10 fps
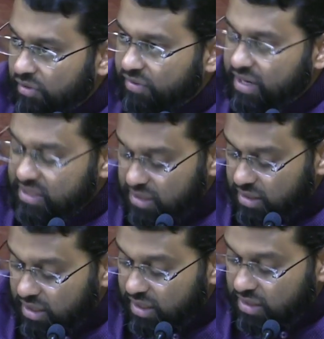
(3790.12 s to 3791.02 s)
fighting
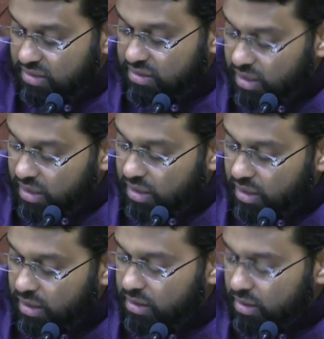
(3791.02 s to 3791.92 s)
against uh,
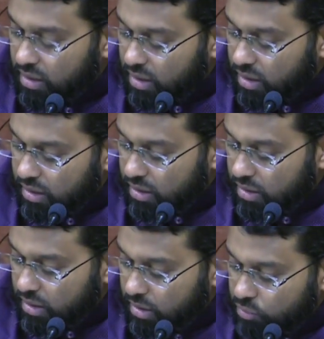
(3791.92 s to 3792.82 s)
uh,
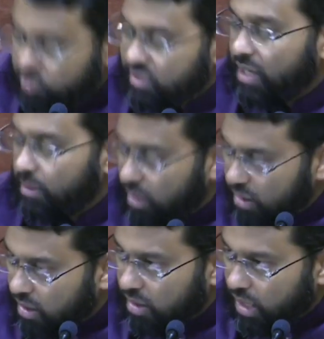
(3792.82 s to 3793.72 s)

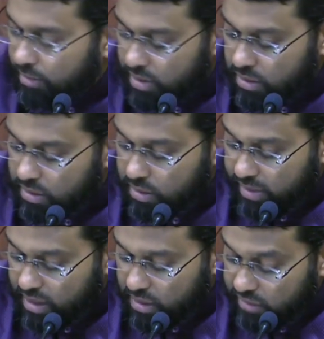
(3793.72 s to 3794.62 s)
al-Kadhab in the
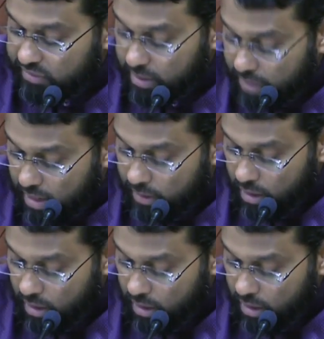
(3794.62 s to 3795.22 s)
Battle of Yamama,